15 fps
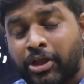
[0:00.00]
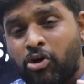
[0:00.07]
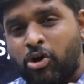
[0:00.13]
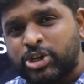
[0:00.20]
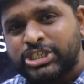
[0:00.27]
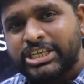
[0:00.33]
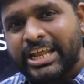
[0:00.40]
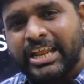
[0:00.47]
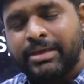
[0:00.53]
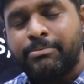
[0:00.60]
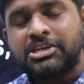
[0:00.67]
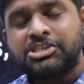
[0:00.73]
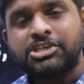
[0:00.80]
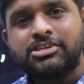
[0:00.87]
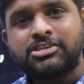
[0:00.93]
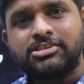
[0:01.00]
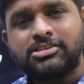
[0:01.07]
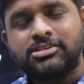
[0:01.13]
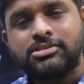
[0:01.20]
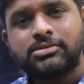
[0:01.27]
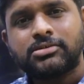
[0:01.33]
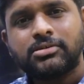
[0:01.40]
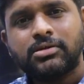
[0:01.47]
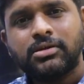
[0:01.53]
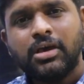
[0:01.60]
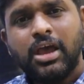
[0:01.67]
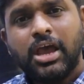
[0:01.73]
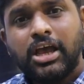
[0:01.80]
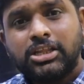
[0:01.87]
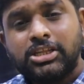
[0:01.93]
precautionary measures,
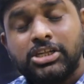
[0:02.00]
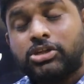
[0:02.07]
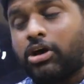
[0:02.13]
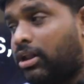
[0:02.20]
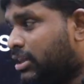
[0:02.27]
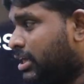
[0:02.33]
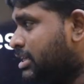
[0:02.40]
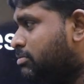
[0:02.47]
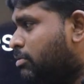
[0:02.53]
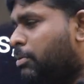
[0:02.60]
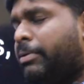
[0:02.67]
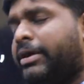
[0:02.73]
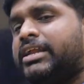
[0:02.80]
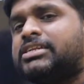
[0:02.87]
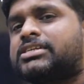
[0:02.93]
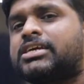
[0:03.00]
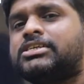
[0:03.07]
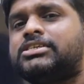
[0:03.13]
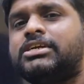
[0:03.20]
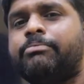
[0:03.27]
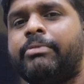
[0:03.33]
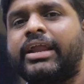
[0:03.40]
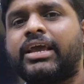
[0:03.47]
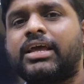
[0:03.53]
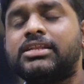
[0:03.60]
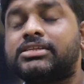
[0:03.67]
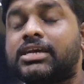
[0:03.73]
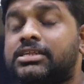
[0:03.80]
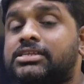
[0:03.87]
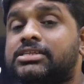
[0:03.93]
these all things will be discussed in
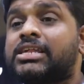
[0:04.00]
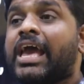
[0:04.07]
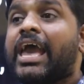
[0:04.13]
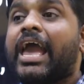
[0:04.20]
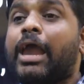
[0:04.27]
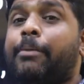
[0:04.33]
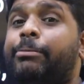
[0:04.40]
medical sciences.